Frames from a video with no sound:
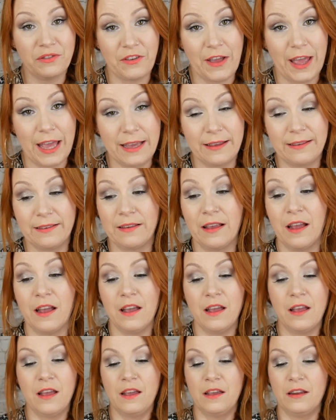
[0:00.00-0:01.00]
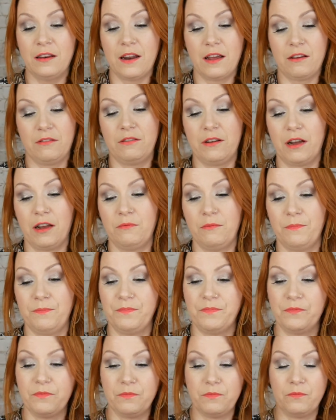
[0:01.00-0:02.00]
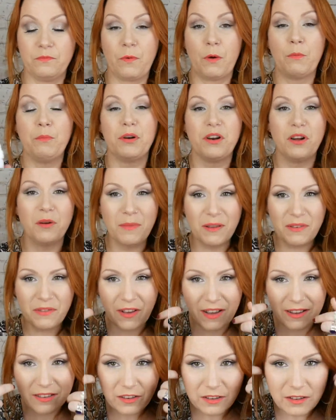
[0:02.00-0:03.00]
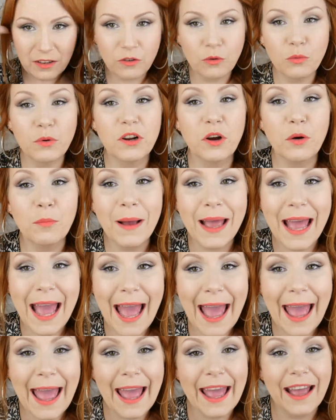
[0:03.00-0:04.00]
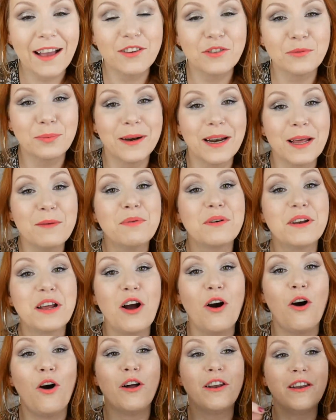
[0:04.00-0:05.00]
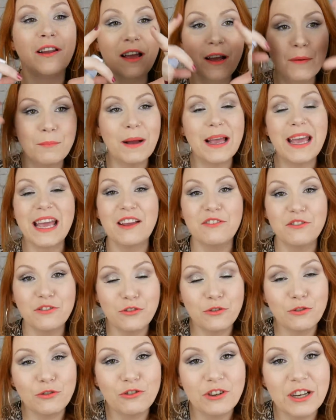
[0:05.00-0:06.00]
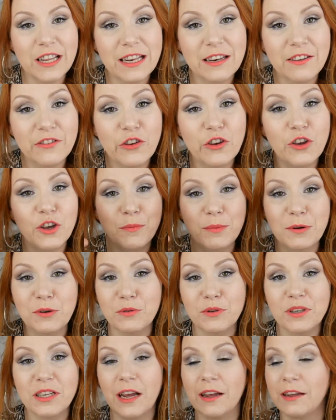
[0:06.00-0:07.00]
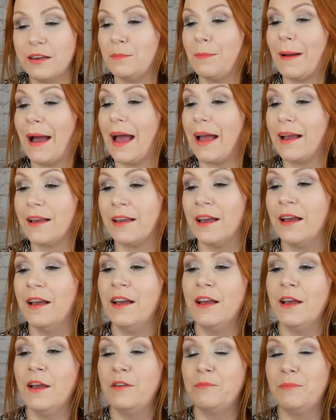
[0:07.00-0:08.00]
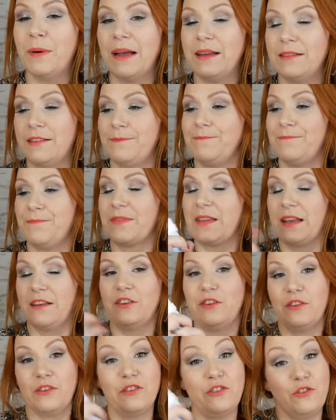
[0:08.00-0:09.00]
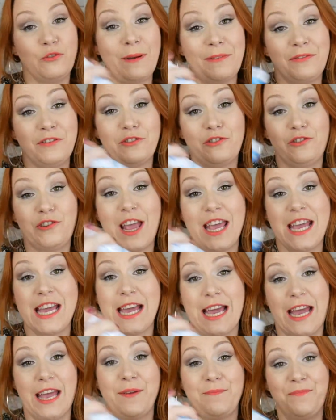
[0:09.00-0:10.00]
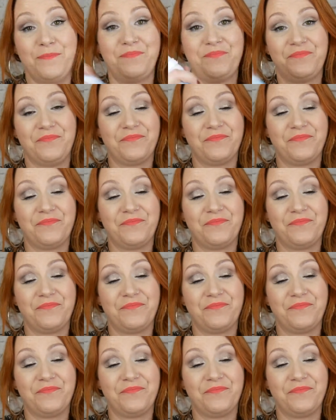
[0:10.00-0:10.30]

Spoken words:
face. Now, I'll put it on my face because I don't want it on my hair, because when I put it on, my hair is usually in a turban or tied back. But you have to shake it